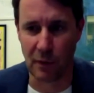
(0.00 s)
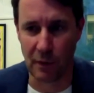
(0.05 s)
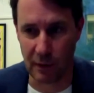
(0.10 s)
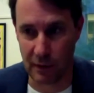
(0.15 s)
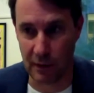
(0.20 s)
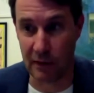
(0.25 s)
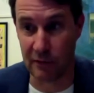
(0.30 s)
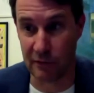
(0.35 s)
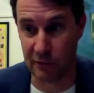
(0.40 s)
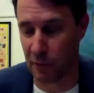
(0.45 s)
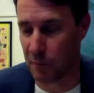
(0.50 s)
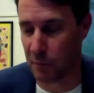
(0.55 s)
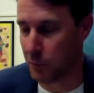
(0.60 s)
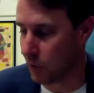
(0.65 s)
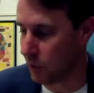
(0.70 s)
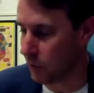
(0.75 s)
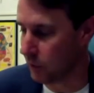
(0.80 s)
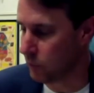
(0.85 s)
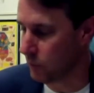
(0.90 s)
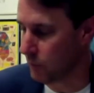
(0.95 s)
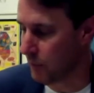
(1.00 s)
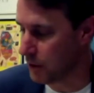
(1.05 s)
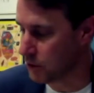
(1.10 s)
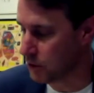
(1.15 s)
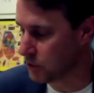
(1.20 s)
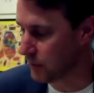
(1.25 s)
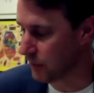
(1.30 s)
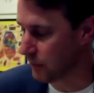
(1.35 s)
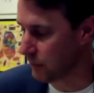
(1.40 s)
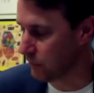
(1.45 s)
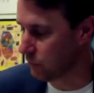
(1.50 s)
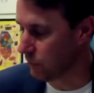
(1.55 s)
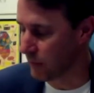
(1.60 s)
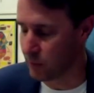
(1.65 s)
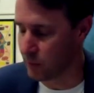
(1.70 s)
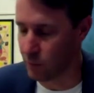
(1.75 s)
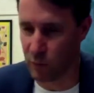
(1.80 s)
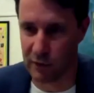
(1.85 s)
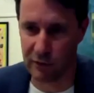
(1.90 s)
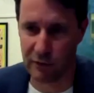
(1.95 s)
it's important to mention that it's
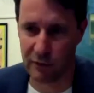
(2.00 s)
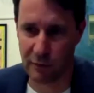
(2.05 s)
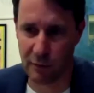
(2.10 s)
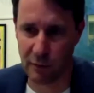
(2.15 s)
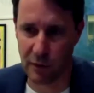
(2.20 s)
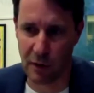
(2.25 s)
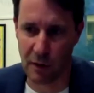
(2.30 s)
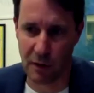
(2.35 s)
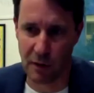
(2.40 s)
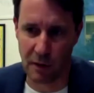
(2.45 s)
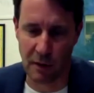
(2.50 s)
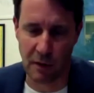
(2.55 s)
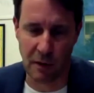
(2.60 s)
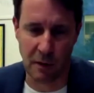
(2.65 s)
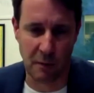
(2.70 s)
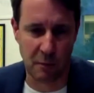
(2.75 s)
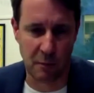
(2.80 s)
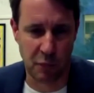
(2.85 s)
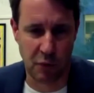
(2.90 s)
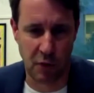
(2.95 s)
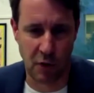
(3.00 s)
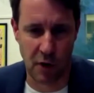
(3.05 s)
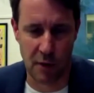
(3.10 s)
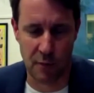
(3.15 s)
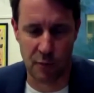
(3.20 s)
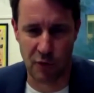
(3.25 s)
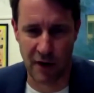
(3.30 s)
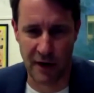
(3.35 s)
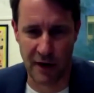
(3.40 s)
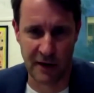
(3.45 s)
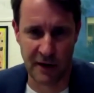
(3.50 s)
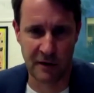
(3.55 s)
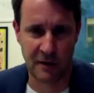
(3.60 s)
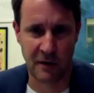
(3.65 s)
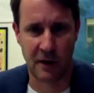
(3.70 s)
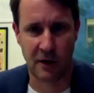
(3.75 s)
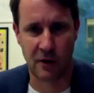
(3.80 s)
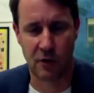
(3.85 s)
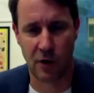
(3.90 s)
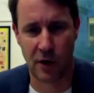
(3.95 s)
written with uh, uh, Paul
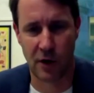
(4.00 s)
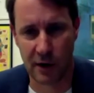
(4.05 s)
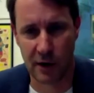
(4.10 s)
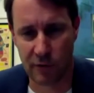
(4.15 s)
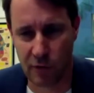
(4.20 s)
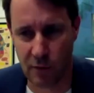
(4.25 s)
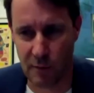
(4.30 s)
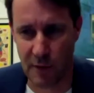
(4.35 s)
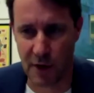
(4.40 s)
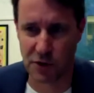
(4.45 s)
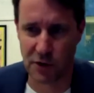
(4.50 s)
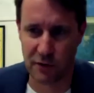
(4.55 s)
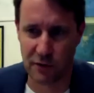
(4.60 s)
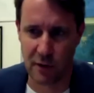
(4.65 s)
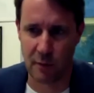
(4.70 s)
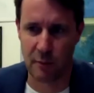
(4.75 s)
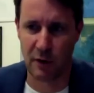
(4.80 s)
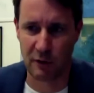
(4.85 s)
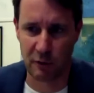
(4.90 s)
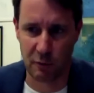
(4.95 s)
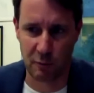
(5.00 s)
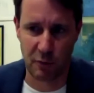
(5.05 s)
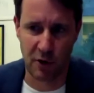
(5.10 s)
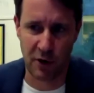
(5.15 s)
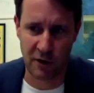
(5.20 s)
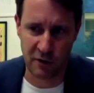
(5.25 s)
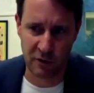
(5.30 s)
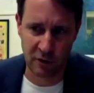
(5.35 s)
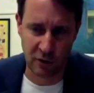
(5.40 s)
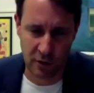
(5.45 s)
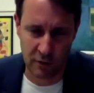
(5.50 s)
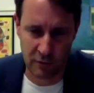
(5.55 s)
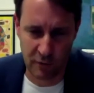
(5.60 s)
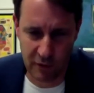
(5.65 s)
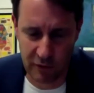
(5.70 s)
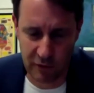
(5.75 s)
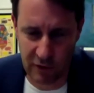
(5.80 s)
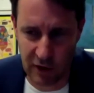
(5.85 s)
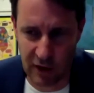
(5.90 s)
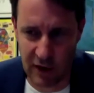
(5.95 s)
Brannagan, a colleague from Manchester Metropolitan
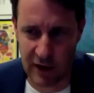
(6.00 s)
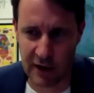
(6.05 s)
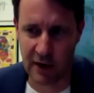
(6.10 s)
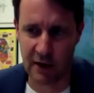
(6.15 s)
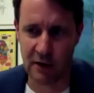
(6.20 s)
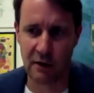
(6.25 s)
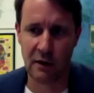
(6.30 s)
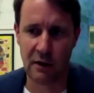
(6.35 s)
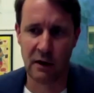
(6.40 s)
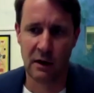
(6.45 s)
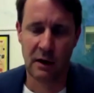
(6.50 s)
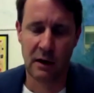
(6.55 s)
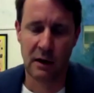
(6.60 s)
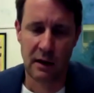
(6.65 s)
University in England.